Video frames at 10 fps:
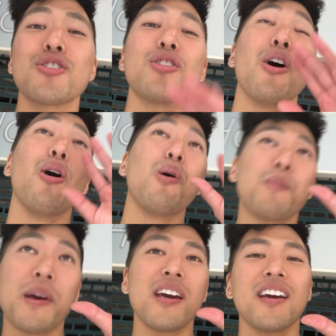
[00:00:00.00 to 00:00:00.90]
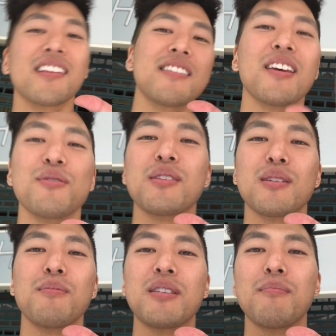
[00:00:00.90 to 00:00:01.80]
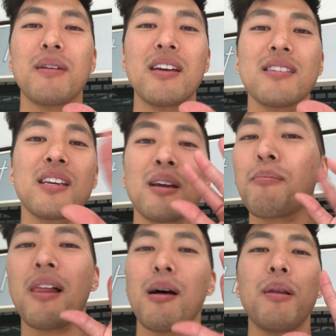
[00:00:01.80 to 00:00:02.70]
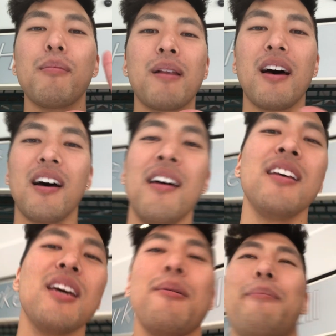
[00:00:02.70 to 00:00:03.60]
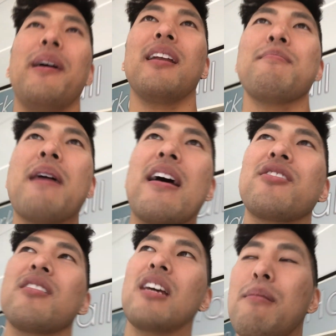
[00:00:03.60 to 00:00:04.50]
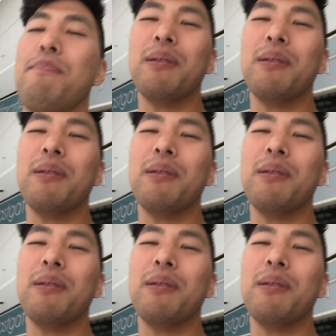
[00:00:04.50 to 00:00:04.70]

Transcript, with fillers: so big, the sound system is amazing, blah, blah, blah. But imagine a